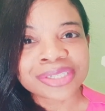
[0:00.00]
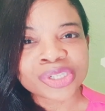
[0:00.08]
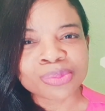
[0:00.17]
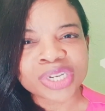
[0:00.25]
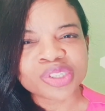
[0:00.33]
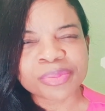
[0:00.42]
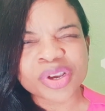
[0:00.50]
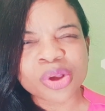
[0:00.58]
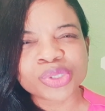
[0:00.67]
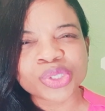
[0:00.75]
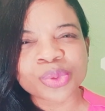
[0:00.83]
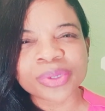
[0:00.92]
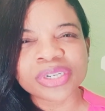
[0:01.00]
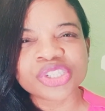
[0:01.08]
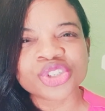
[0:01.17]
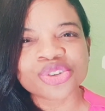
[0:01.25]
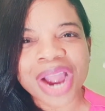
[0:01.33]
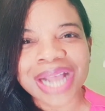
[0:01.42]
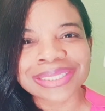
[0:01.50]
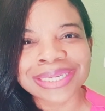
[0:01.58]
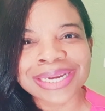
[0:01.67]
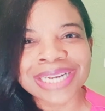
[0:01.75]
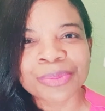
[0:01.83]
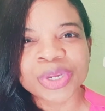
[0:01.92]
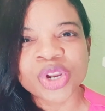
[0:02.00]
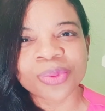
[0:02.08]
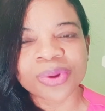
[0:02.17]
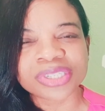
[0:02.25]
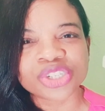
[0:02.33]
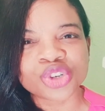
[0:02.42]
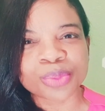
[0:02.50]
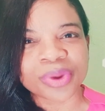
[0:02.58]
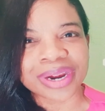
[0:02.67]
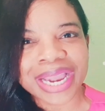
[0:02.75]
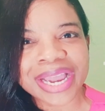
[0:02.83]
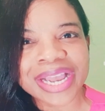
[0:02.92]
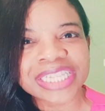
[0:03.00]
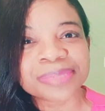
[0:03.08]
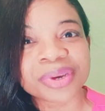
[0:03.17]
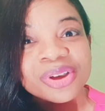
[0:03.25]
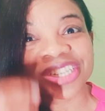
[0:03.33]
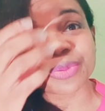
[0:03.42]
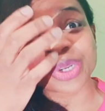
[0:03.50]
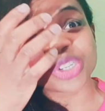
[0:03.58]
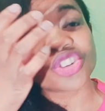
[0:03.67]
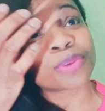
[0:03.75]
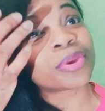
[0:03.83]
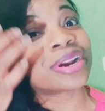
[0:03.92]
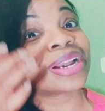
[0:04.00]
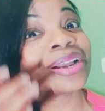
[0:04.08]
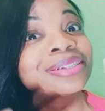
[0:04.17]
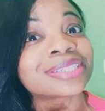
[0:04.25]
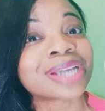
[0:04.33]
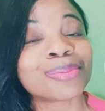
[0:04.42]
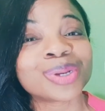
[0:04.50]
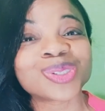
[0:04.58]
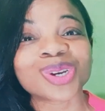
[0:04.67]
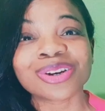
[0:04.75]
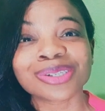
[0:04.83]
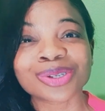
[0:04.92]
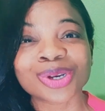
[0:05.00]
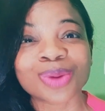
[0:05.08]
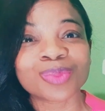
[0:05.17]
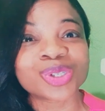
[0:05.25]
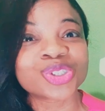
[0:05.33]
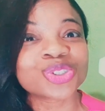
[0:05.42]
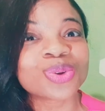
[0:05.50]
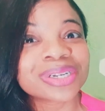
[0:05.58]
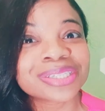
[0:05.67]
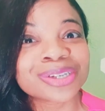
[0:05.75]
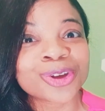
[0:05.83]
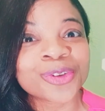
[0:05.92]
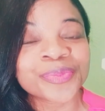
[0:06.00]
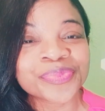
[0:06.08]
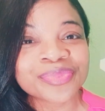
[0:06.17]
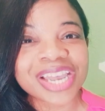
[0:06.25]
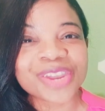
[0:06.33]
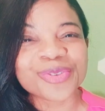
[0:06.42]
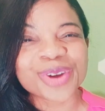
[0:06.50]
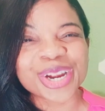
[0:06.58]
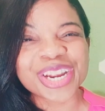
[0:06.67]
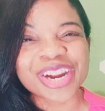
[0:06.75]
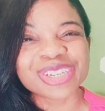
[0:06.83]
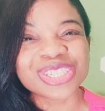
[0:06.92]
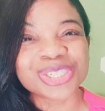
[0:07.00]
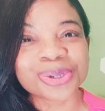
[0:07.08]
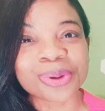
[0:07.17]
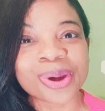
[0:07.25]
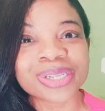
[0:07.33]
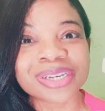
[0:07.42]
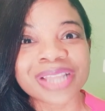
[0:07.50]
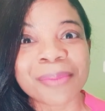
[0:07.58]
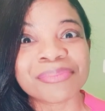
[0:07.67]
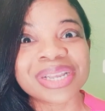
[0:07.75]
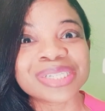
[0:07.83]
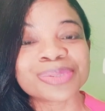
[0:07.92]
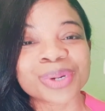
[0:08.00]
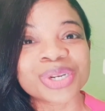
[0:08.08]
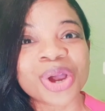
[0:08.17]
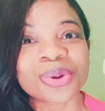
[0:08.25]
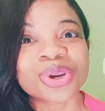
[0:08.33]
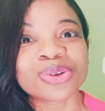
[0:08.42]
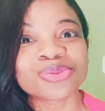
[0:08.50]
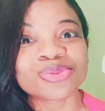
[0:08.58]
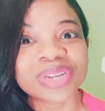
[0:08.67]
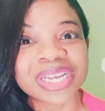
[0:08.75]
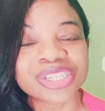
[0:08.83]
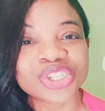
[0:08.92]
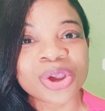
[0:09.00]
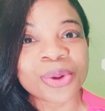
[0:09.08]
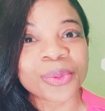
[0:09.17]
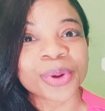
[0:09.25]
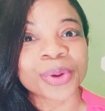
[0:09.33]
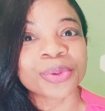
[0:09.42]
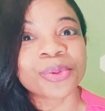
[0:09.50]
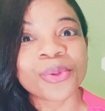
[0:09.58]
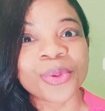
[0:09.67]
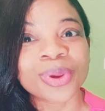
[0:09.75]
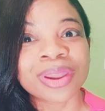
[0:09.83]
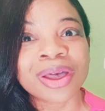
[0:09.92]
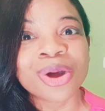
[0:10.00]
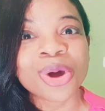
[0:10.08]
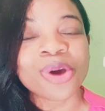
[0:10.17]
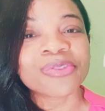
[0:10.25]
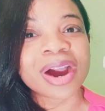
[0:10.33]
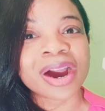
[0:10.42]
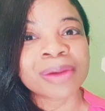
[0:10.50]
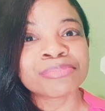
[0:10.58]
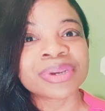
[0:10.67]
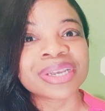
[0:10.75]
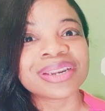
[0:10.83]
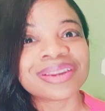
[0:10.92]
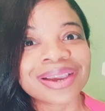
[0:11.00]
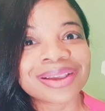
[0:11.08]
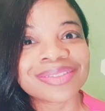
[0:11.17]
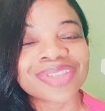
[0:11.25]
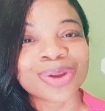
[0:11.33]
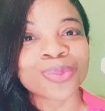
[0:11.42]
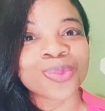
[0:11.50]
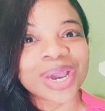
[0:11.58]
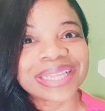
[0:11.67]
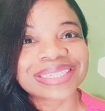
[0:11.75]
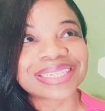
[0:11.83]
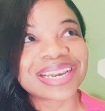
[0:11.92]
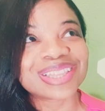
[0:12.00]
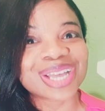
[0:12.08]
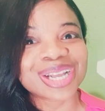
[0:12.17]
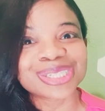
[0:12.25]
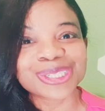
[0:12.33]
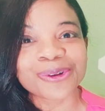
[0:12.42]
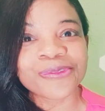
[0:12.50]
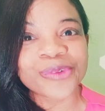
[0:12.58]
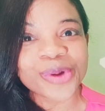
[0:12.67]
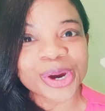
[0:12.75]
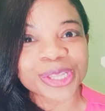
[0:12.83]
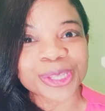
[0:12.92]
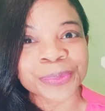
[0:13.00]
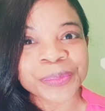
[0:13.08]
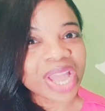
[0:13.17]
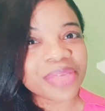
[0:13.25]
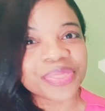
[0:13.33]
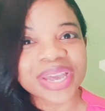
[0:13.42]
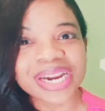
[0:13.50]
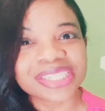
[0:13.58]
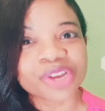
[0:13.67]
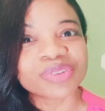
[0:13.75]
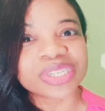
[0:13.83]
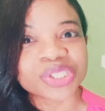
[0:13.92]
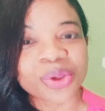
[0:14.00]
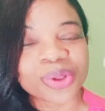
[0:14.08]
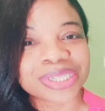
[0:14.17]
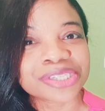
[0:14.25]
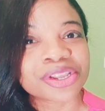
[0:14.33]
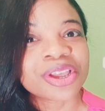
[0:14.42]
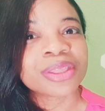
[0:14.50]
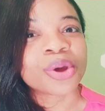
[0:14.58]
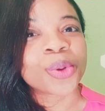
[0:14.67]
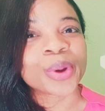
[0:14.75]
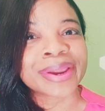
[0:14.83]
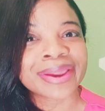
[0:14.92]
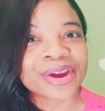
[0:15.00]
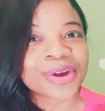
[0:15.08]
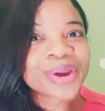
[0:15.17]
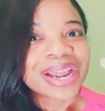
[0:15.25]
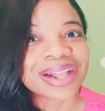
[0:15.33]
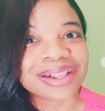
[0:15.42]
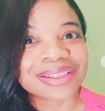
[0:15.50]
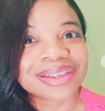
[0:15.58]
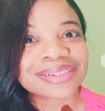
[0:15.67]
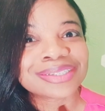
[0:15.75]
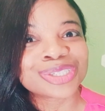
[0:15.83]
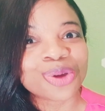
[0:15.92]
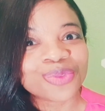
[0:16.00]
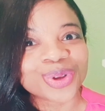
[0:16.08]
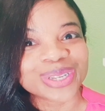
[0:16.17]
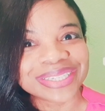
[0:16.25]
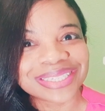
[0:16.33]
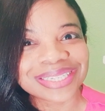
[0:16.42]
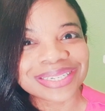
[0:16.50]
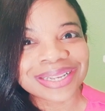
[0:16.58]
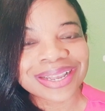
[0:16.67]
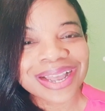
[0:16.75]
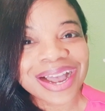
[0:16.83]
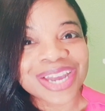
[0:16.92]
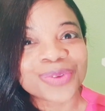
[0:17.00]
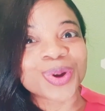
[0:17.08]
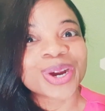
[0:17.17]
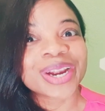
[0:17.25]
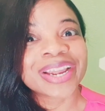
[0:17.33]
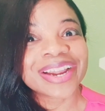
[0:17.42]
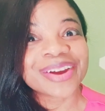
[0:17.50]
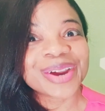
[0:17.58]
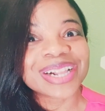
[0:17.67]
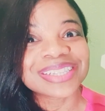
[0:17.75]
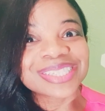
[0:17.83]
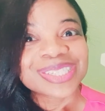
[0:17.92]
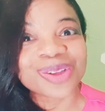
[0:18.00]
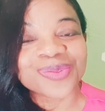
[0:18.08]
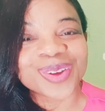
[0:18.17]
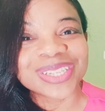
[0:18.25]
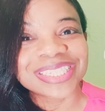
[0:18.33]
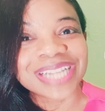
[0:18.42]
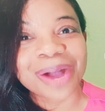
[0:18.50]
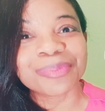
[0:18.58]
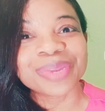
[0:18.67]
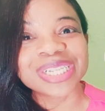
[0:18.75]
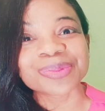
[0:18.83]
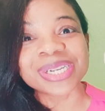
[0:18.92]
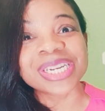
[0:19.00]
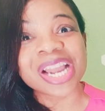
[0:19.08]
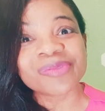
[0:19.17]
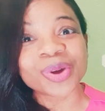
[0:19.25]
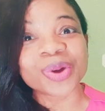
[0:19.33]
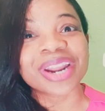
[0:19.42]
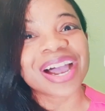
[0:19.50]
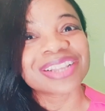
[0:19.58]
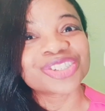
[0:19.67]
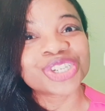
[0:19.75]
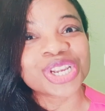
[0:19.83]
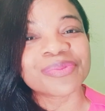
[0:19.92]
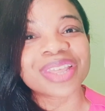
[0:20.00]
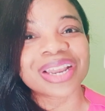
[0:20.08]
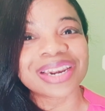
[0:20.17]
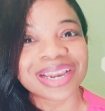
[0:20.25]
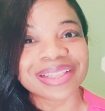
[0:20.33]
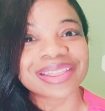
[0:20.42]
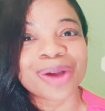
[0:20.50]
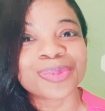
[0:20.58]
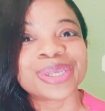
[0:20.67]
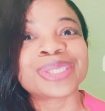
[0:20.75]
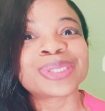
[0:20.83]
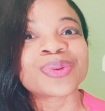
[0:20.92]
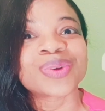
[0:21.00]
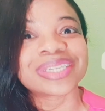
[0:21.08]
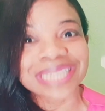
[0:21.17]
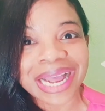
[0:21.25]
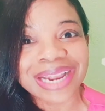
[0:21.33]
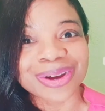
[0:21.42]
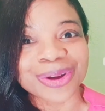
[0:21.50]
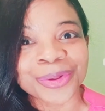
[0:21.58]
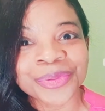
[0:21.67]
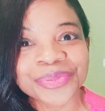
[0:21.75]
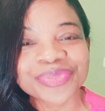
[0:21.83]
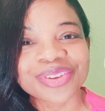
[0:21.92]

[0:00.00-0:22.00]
And sometimes we become so distracted and we don't want to trim our ends, because if we trim our ends, that means our hair is going to be shorter, and if our hair is shorter, that means we're not going to reach our goal of armpit length and waist length and so forth. And then as a result, our hair health suffers. And if our hair health suffers, that means we're never going to achieve the length that we so desire.